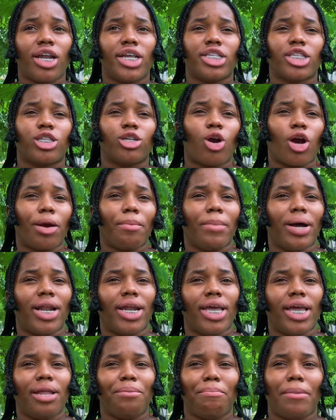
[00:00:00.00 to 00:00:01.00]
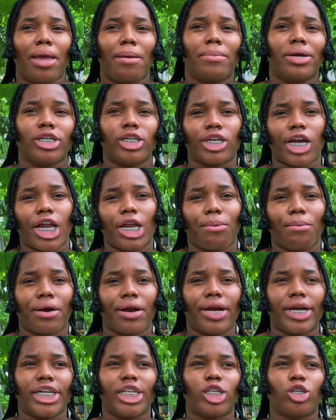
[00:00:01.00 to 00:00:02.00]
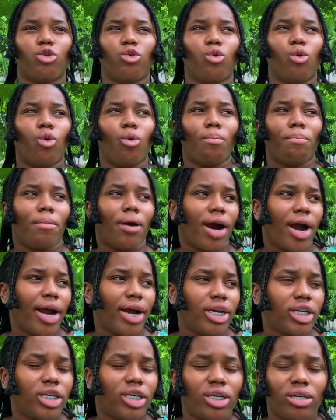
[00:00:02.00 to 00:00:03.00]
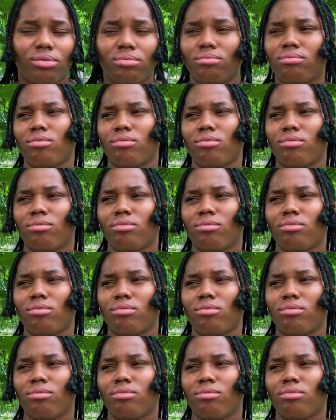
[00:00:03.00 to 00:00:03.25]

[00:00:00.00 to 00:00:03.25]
is normally in maybe January to March